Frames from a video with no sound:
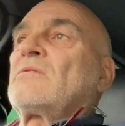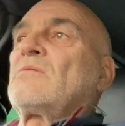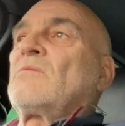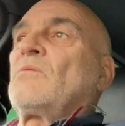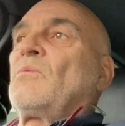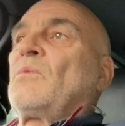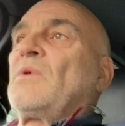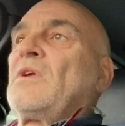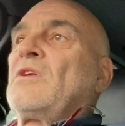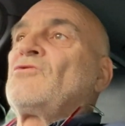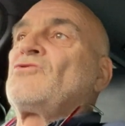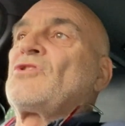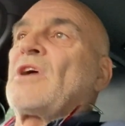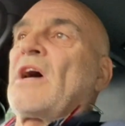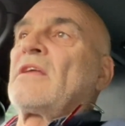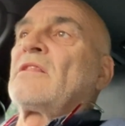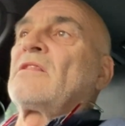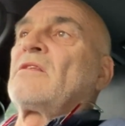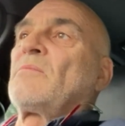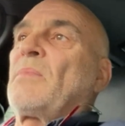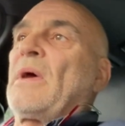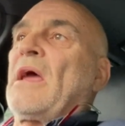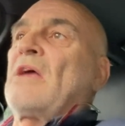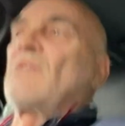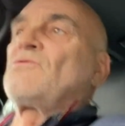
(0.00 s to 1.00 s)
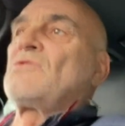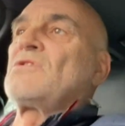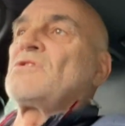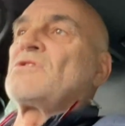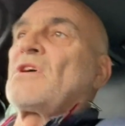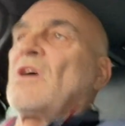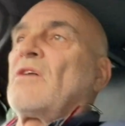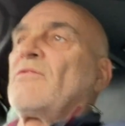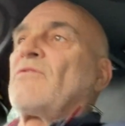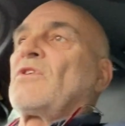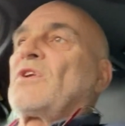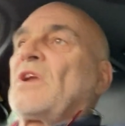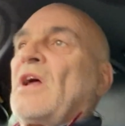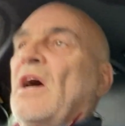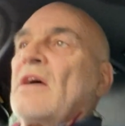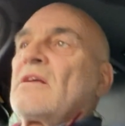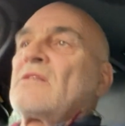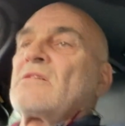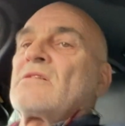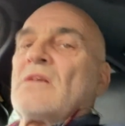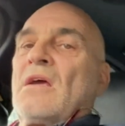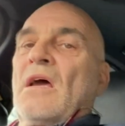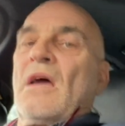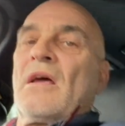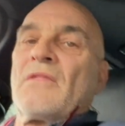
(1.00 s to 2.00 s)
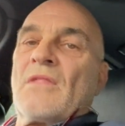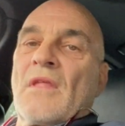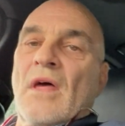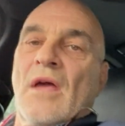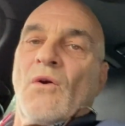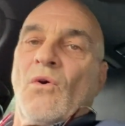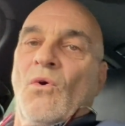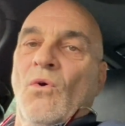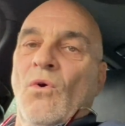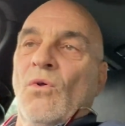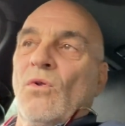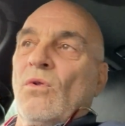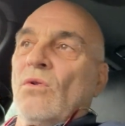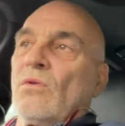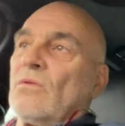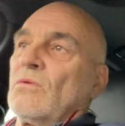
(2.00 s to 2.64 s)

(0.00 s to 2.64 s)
we drained the batteries overnight, and they all